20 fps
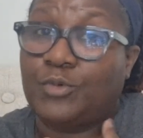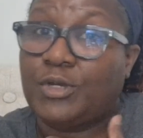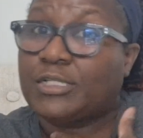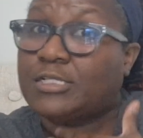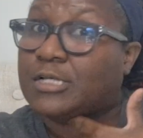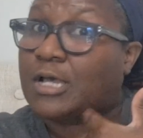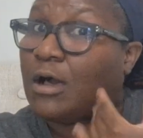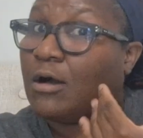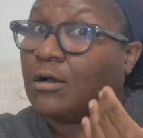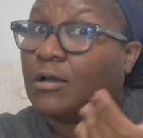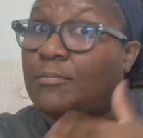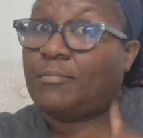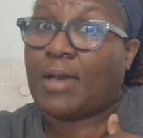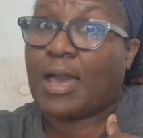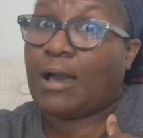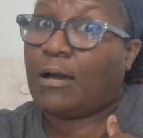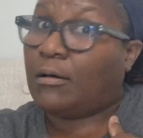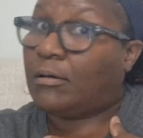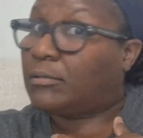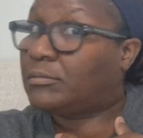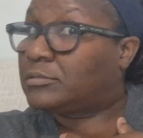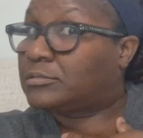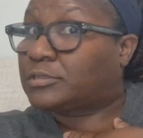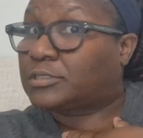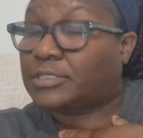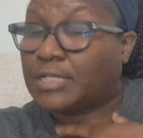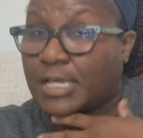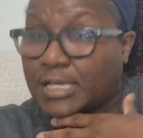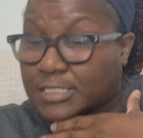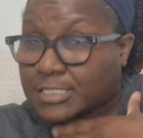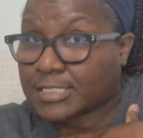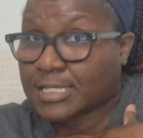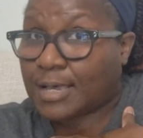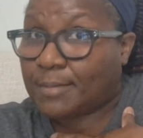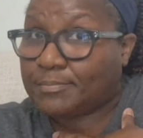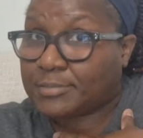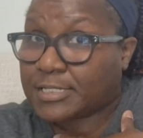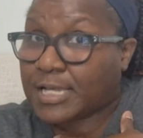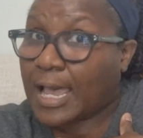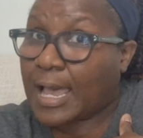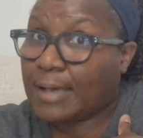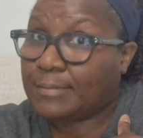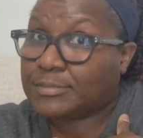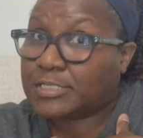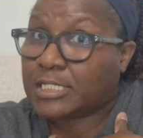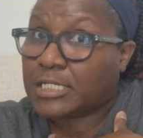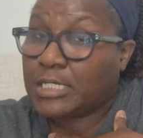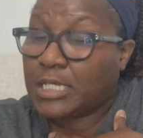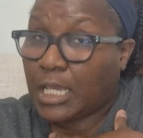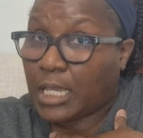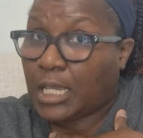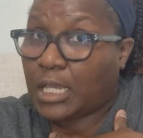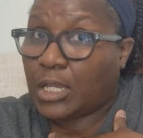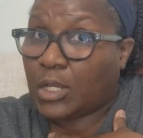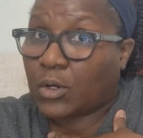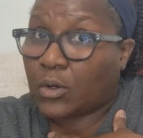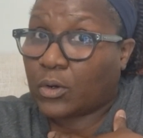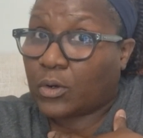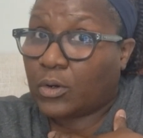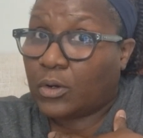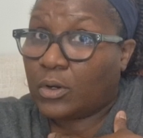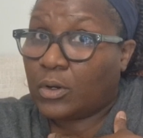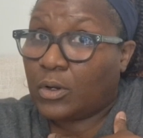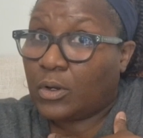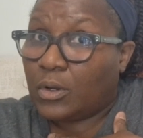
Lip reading: We talk about 6-7 times a year.